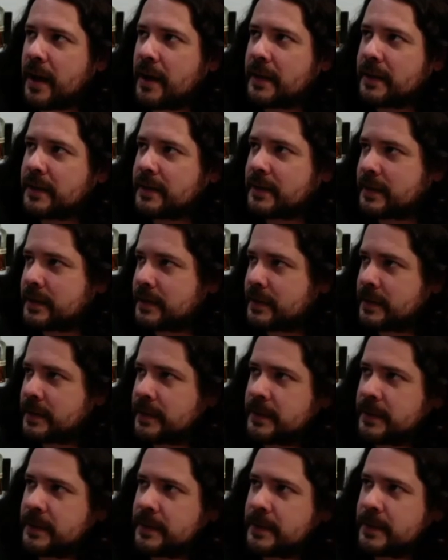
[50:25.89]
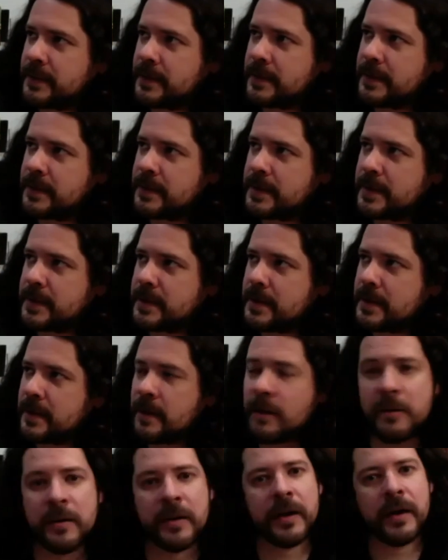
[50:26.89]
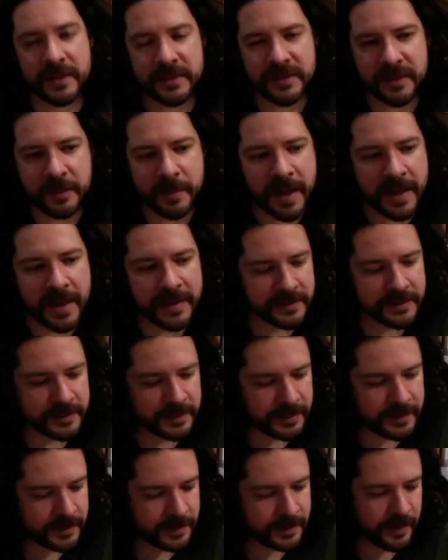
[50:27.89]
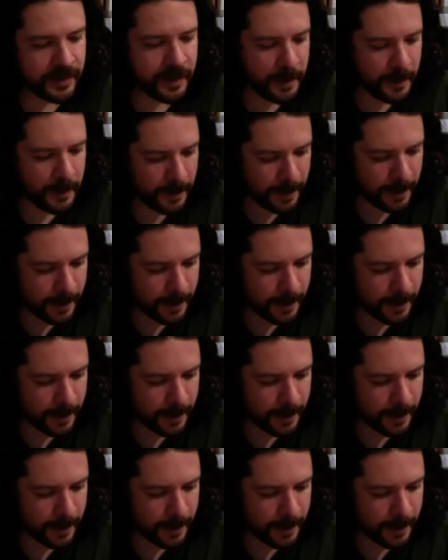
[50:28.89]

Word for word: I got Bell and Sebastian,